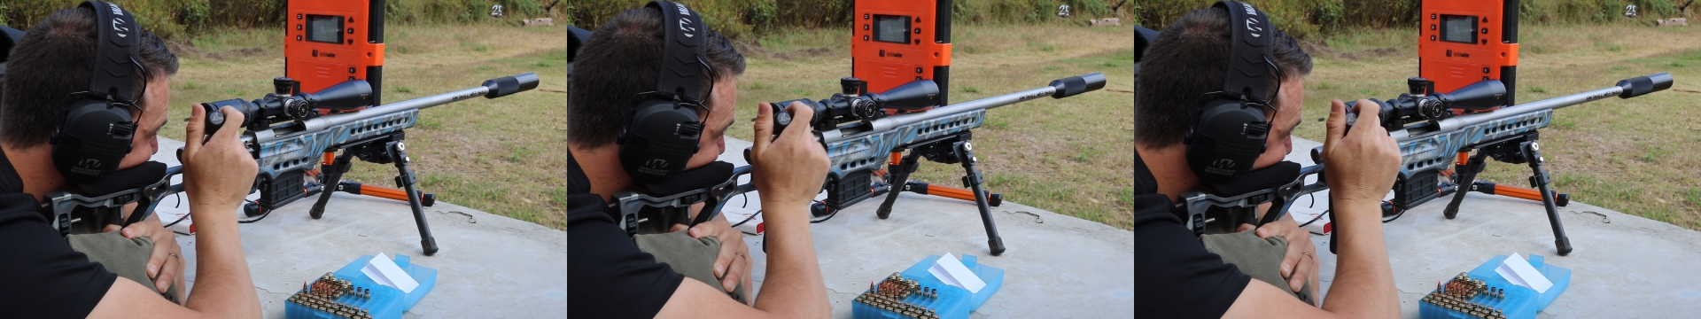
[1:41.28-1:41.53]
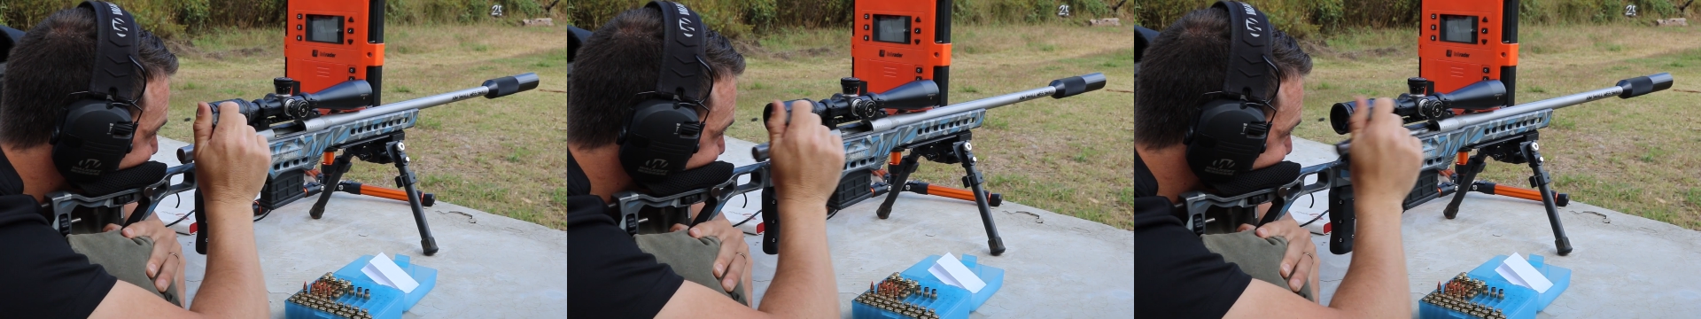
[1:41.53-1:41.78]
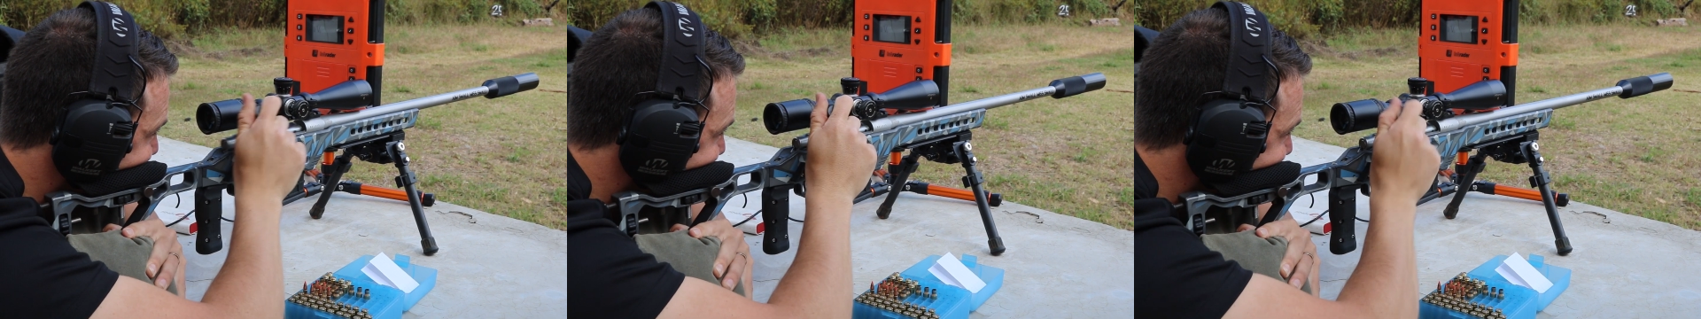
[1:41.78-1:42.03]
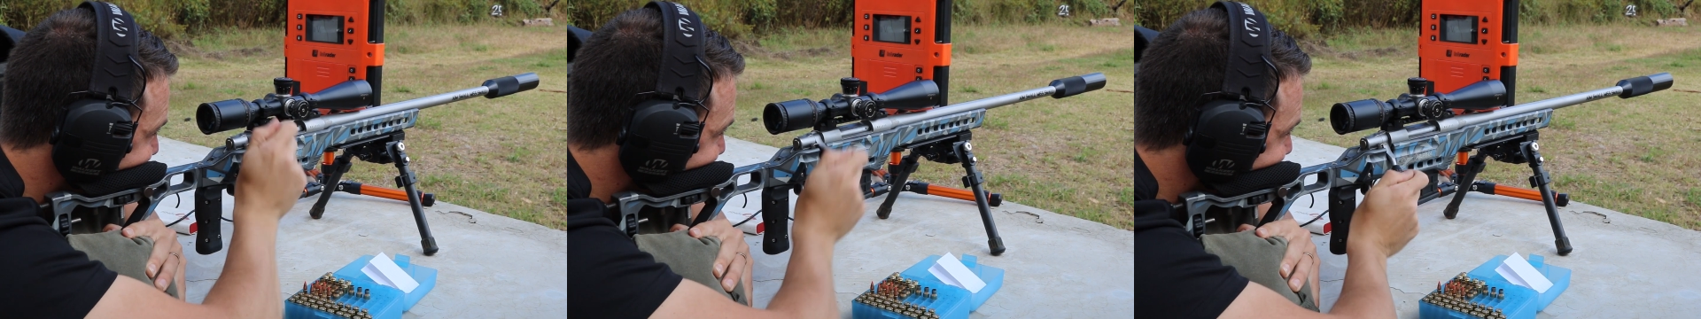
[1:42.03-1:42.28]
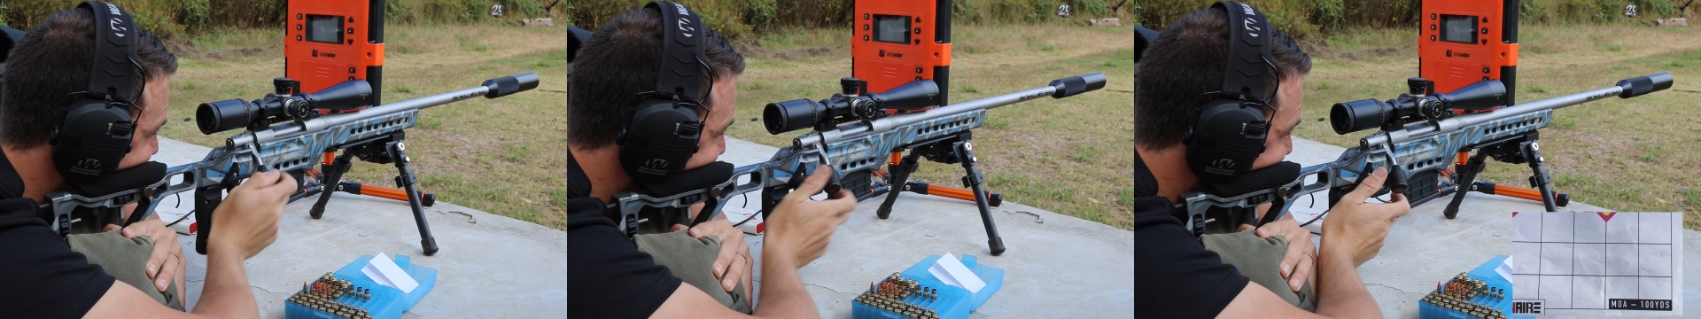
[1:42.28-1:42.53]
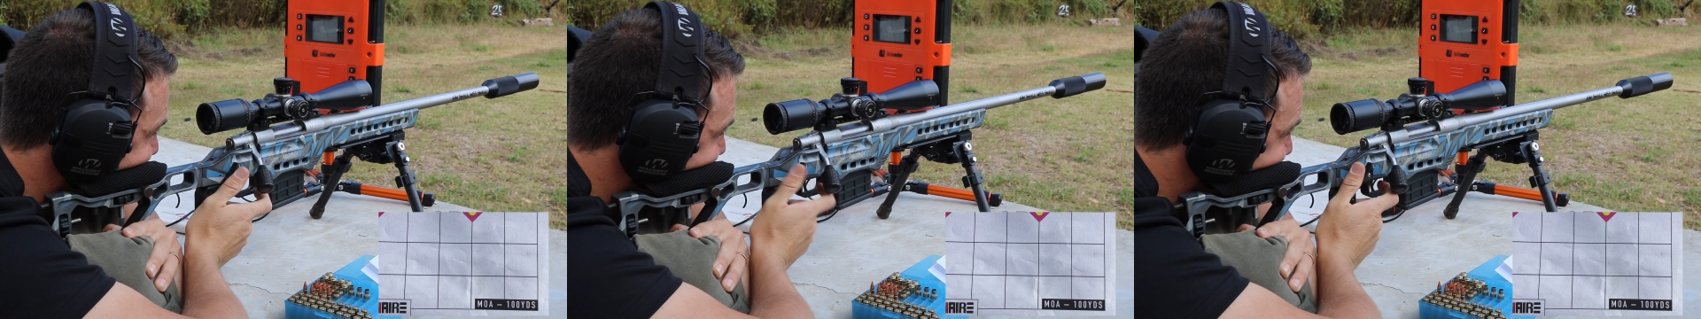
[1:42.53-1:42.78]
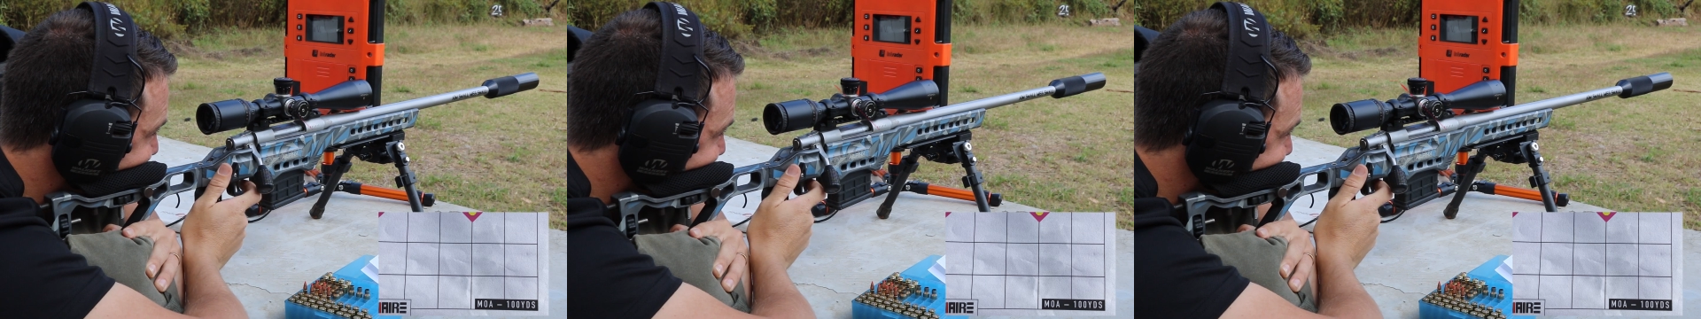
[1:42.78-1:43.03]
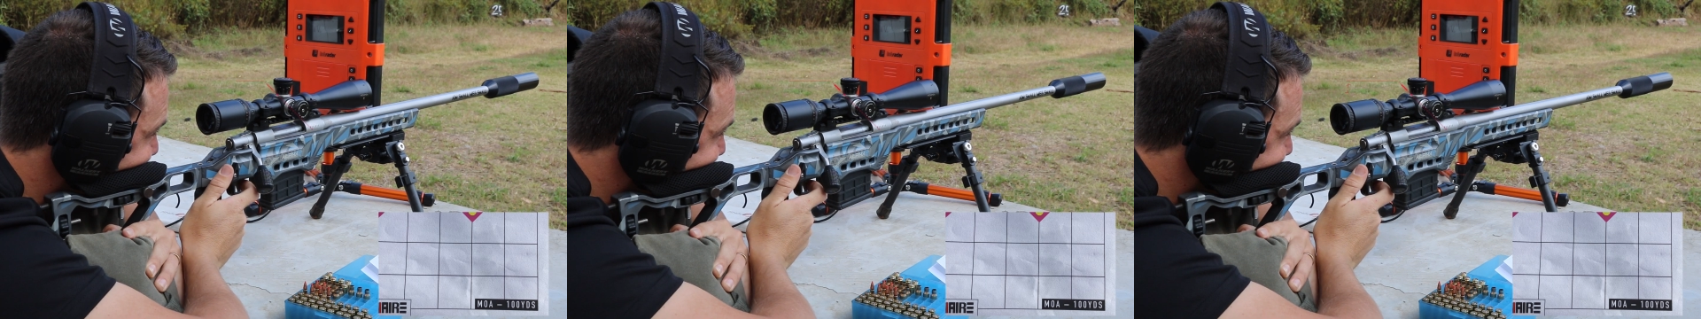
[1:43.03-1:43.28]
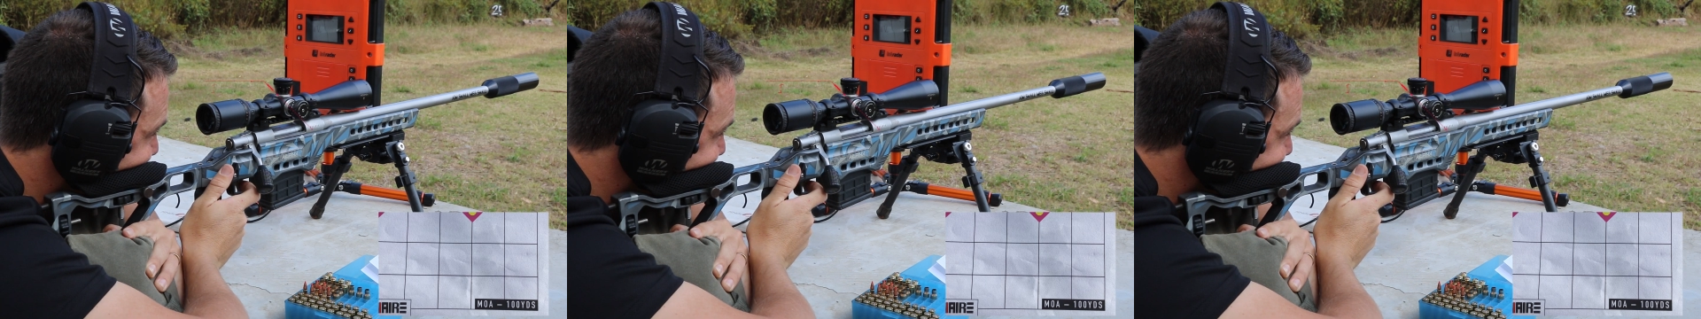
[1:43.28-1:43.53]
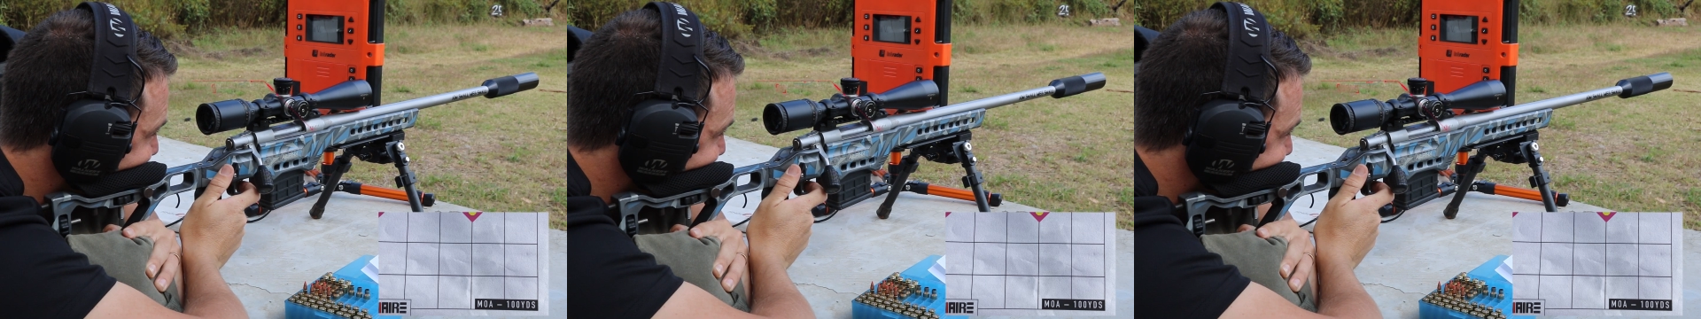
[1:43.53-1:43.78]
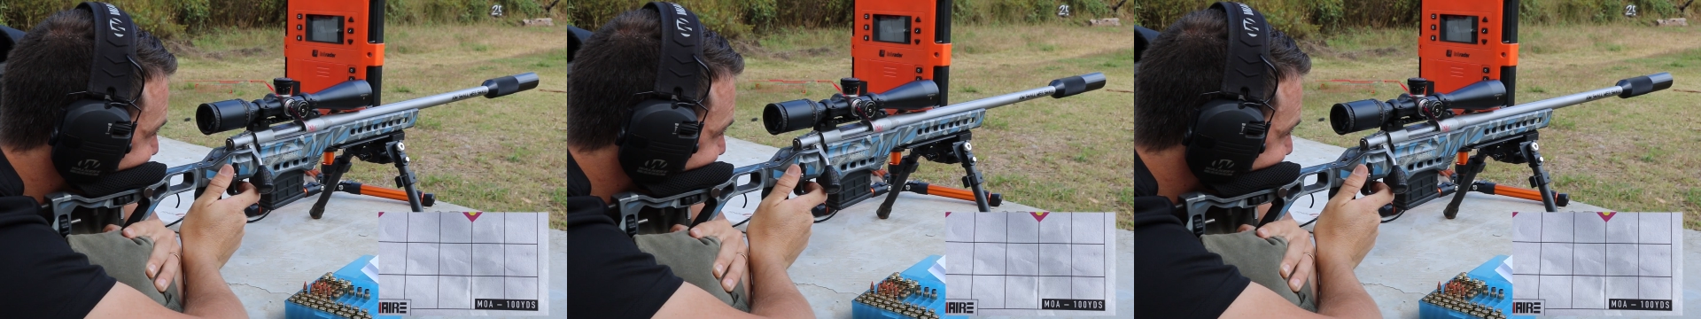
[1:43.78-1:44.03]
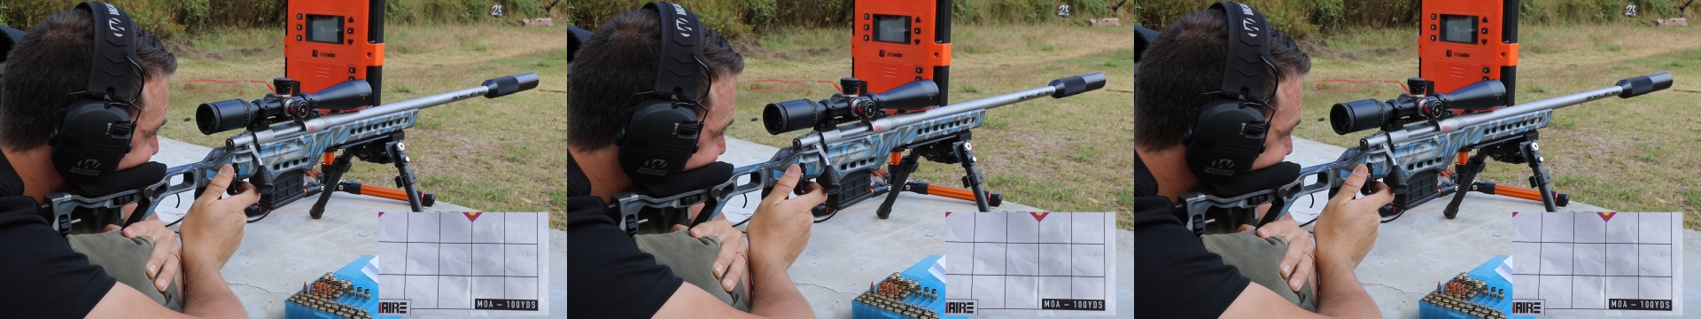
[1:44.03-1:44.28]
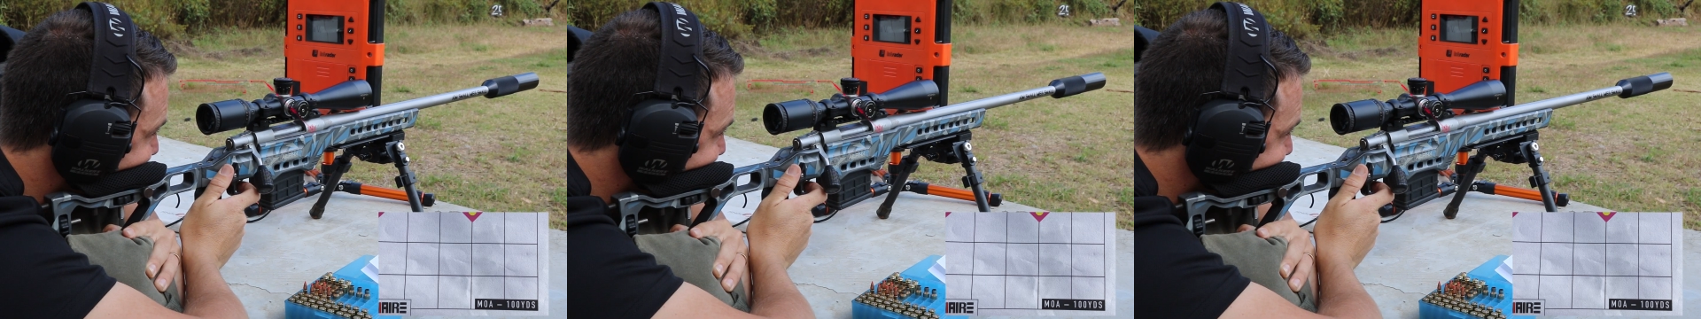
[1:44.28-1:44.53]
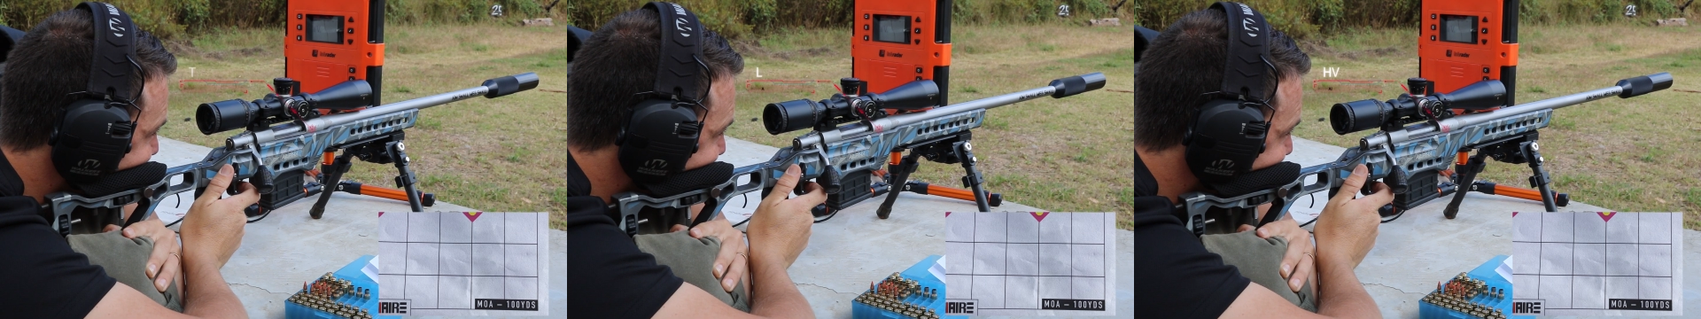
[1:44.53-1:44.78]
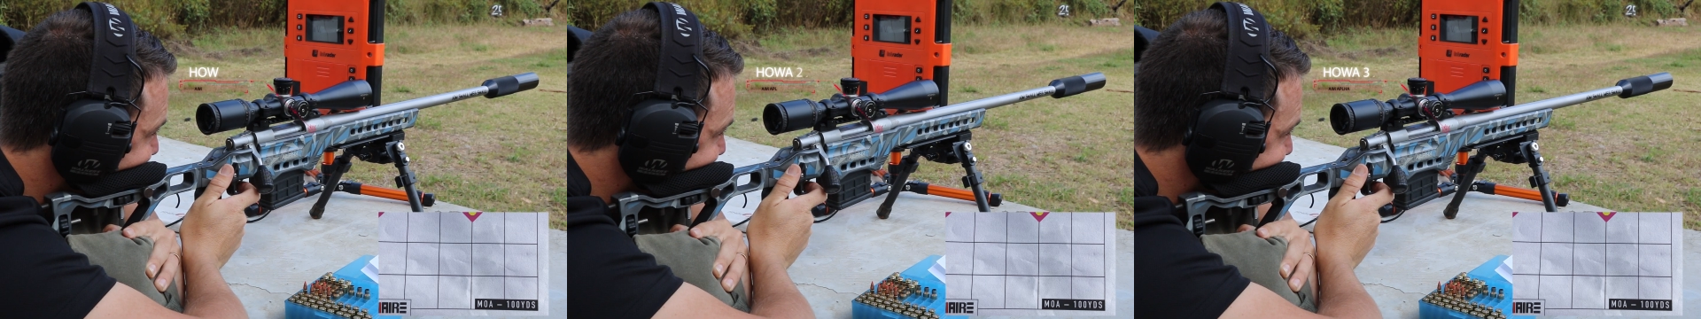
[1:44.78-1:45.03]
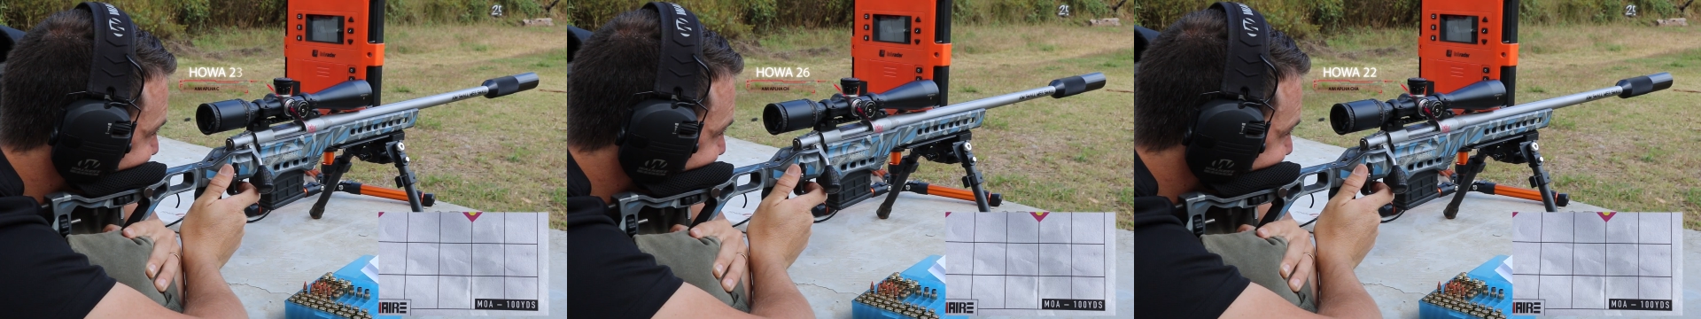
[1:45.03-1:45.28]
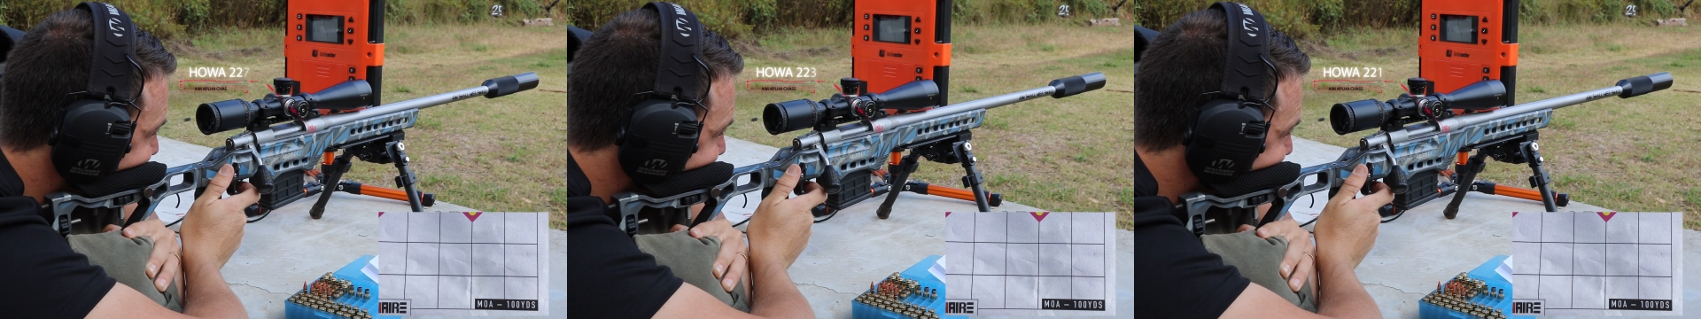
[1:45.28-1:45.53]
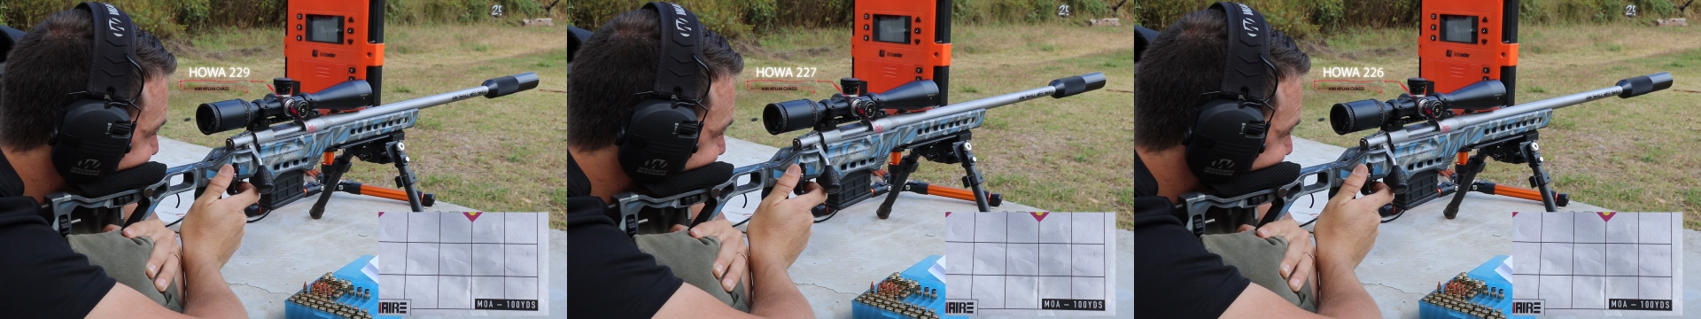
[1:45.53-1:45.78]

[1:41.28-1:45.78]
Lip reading: Nobody's mouth can be seen.